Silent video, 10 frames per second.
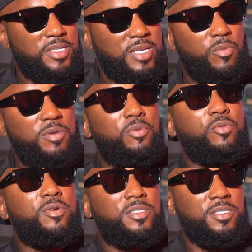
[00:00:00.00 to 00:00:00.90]
That's yeah. how we
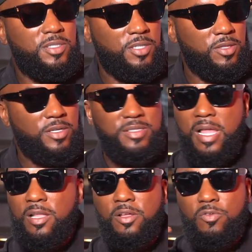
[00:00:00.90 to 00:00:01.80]
pour into each other. Because
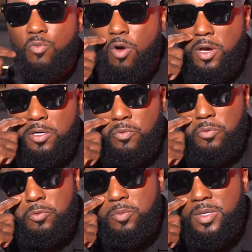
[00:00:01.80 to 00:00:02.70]
I yeah. love to walk in the
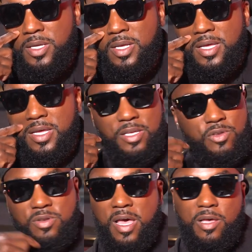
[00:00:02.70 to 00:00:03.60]
room.
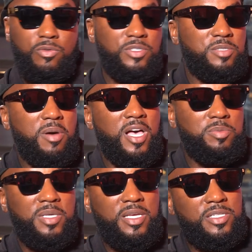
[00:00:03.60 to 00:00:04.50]
You're not gonna just
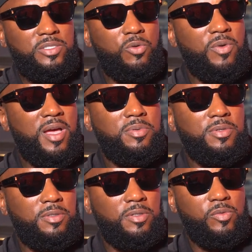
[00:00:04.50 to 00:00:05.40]
box me in as no rapper.
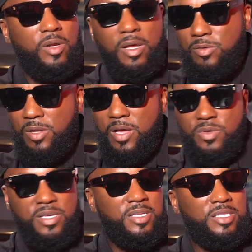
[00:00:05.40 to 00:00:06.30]
Yeah, you like
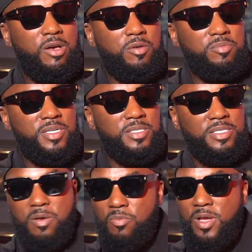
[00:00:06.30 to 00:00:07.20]
we get to talking
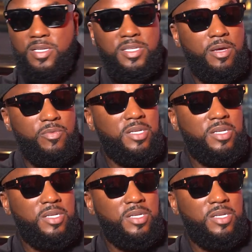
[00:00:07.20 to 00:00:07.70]
business. I'm right there.